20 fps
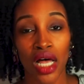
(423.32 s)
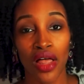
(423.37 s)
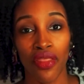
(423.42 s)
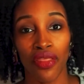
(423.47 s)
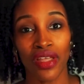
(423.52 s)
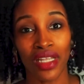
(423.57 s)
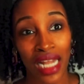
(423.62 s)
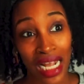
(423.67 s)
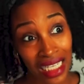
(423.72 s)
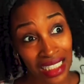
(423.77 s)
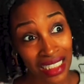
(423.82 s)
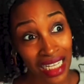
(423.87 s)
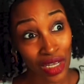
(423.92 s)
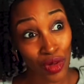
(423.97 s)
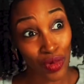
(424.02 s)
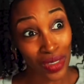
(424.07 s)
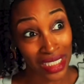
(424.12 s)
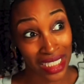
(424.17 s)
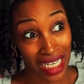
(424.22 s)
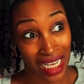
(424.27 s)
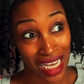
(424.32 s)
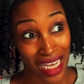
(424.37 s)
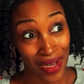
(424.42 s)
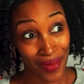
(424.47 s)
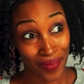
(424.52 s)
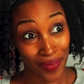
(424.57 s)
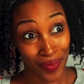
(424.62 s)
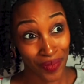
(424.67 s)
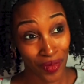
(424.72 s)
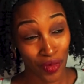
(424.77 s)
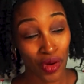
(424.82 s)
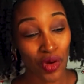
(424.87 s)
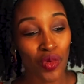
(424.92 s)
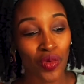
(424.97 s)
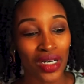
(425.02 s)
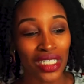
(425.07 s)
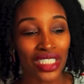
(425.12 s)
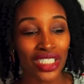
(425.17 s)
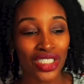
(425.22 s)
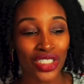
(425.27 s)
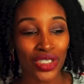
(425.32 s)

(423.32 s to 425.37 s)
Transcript: the next thing we did, we went